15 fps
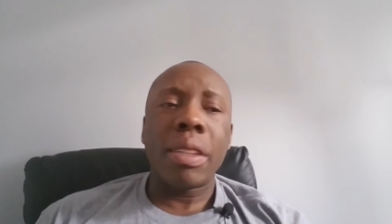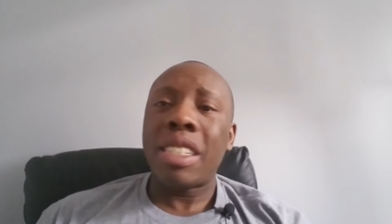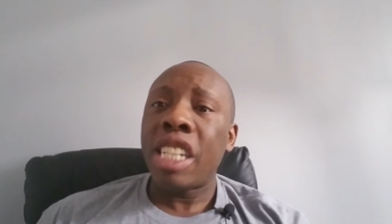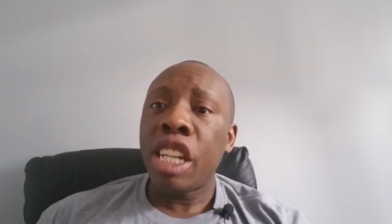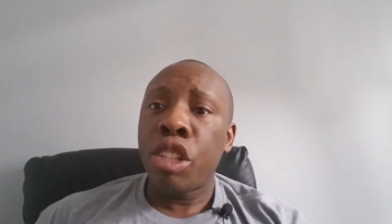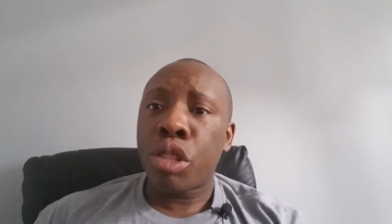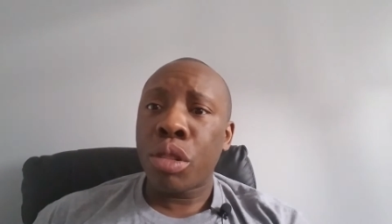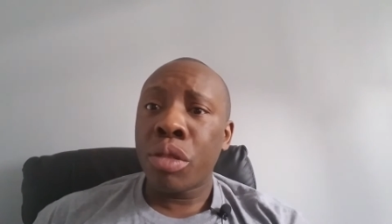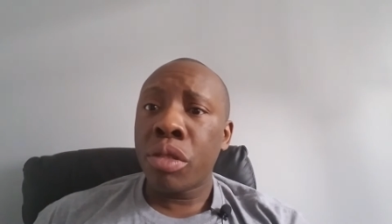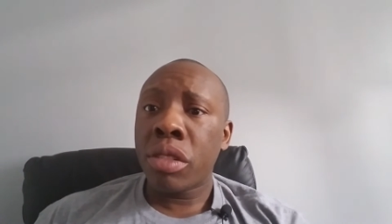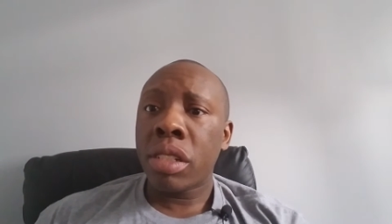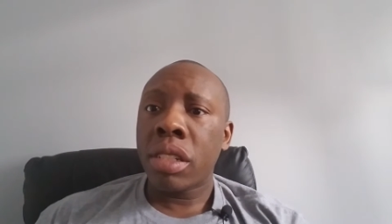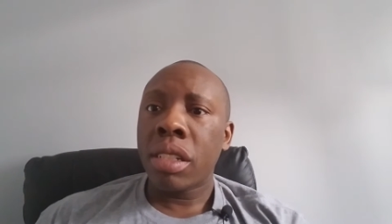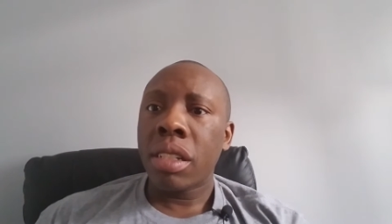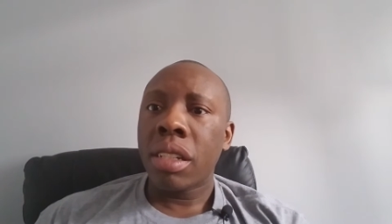
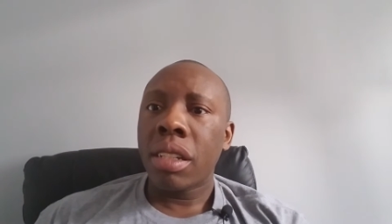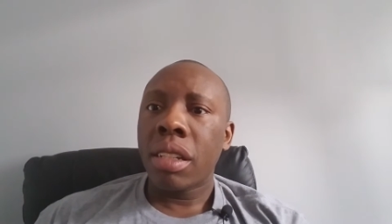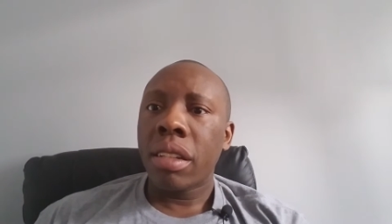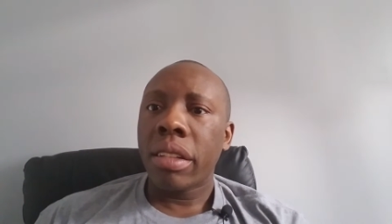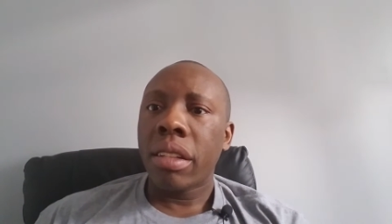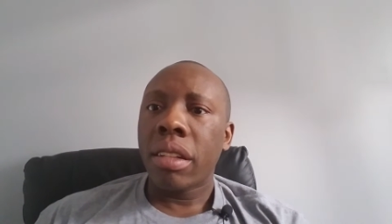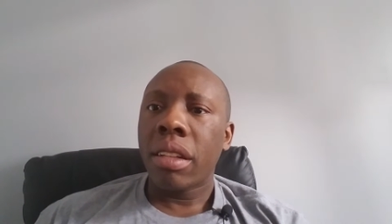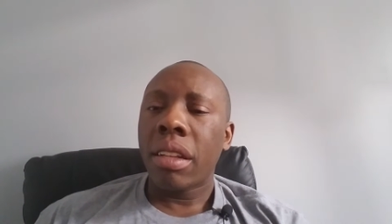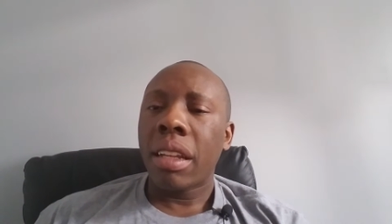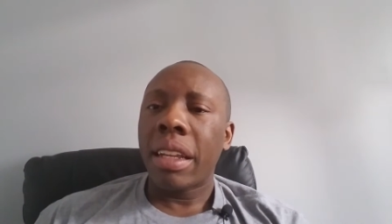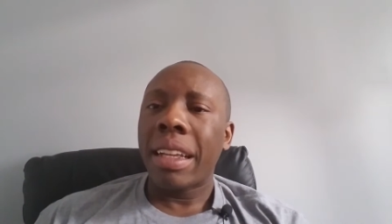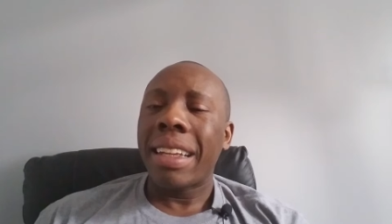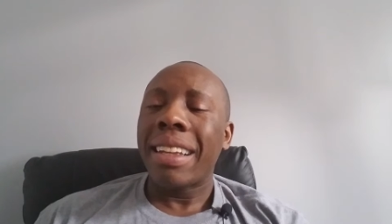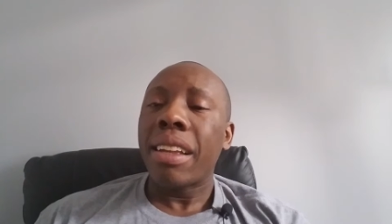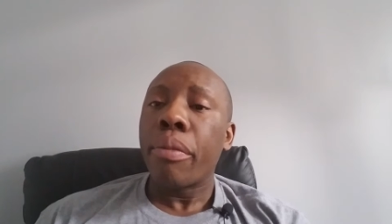teachers
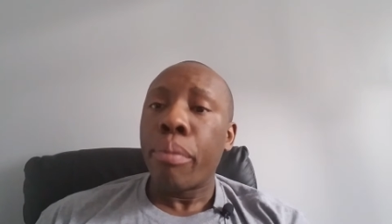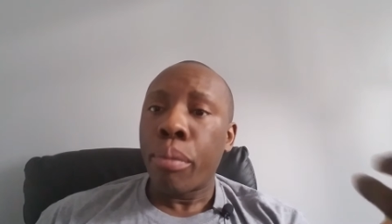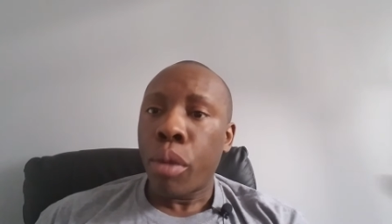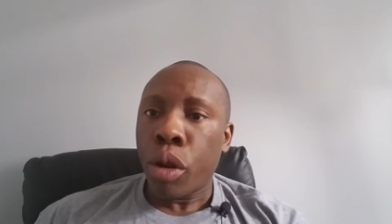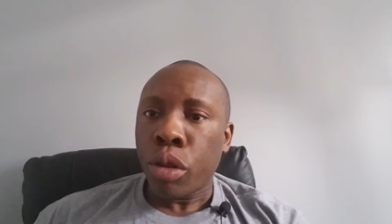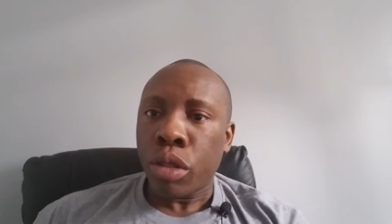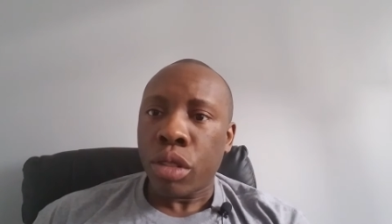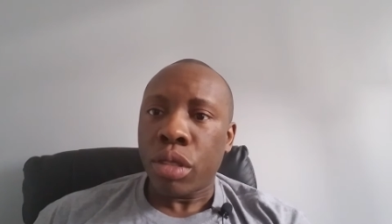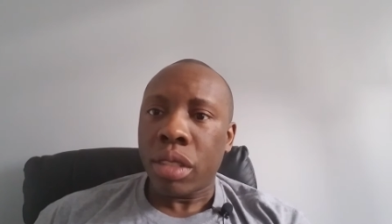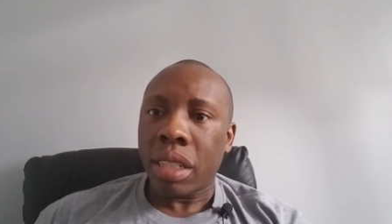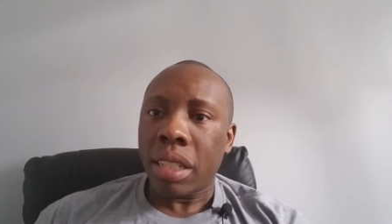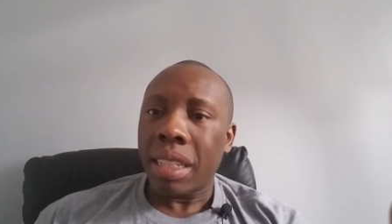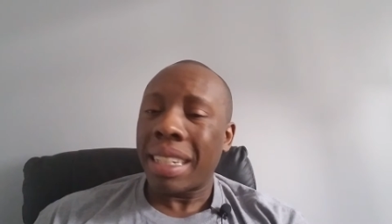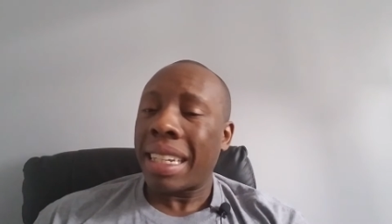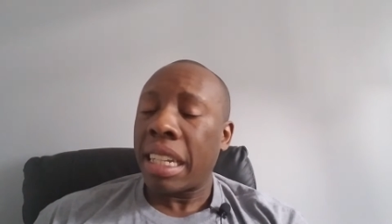
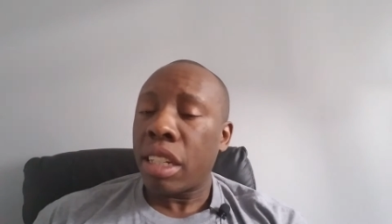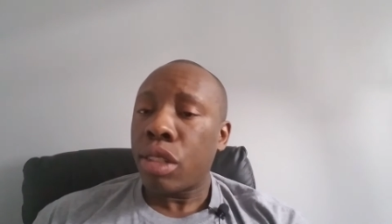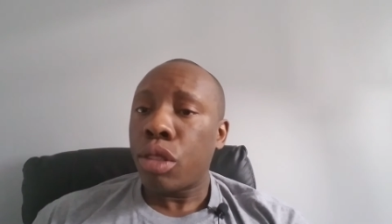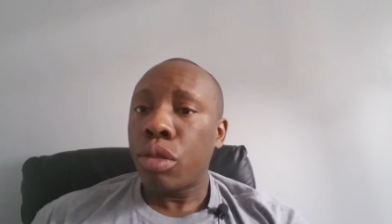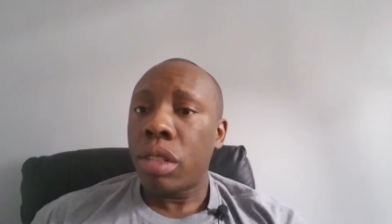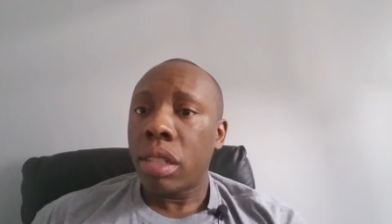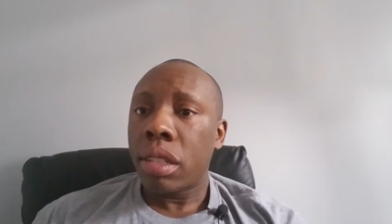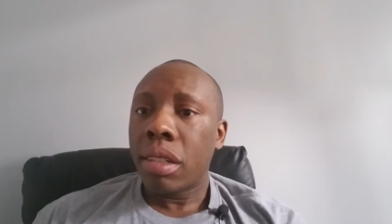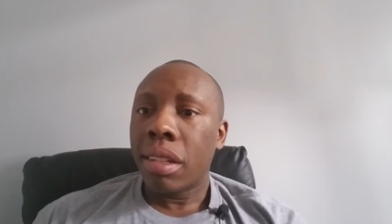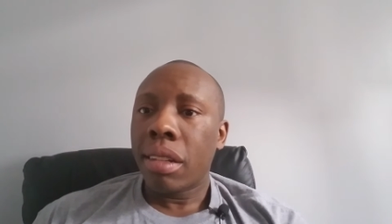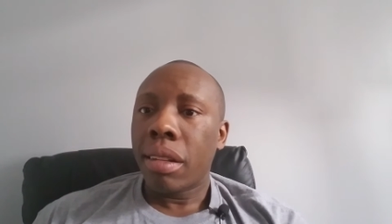murdered, killed